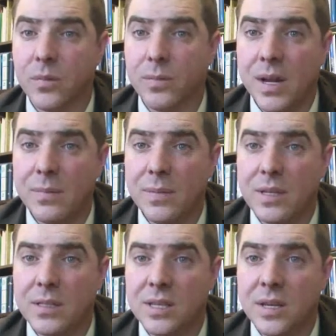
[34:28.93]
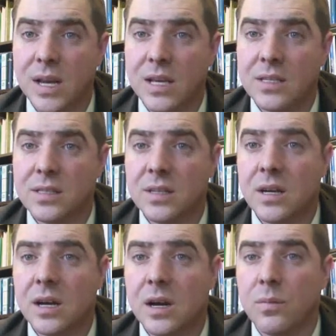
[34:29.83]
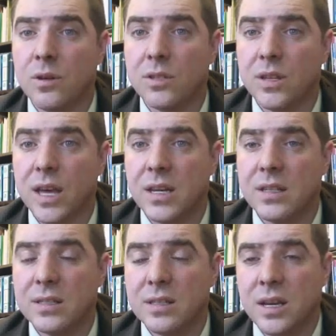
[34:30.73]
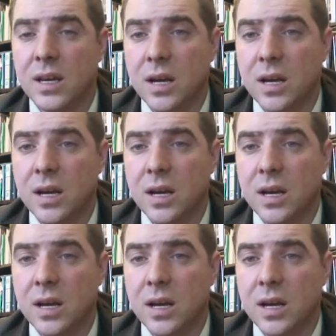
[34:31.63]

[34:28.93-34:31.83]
Might be seen as a person that is